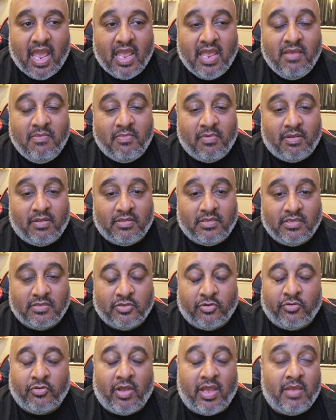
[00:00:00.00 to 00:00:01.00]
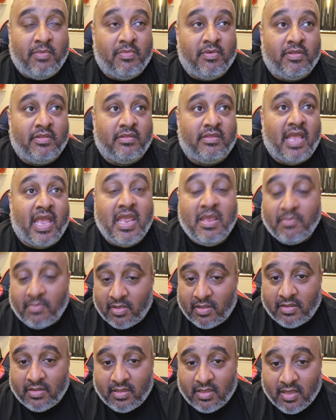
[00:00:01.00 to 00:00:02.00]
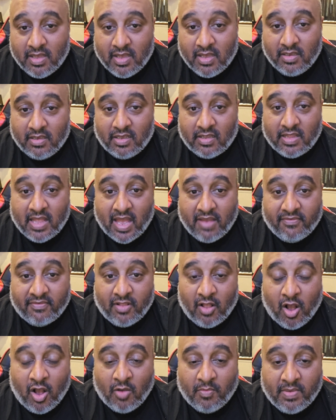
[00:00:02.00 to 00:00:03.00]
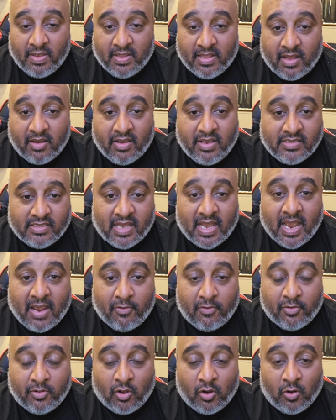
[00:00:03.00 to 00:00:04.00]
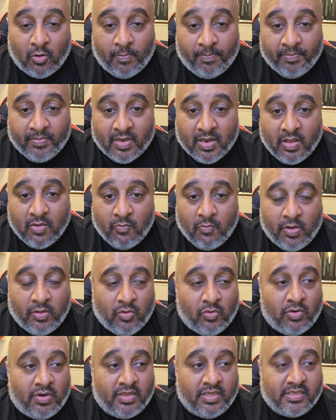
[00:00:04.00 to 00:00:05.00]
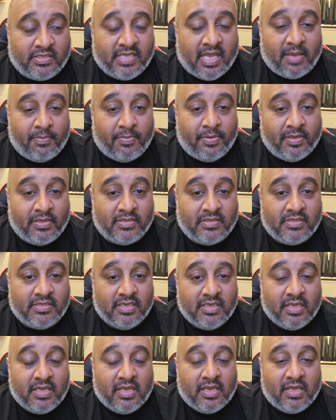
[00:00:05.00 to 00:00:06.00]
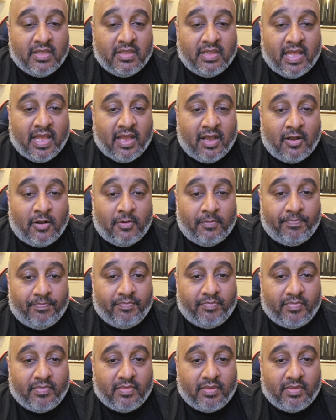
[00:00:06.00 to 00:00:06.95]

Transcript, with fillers: Amon, sorry, not Amon, Daemon can have an army now. He's at Harrenhal when all of this happens. Now,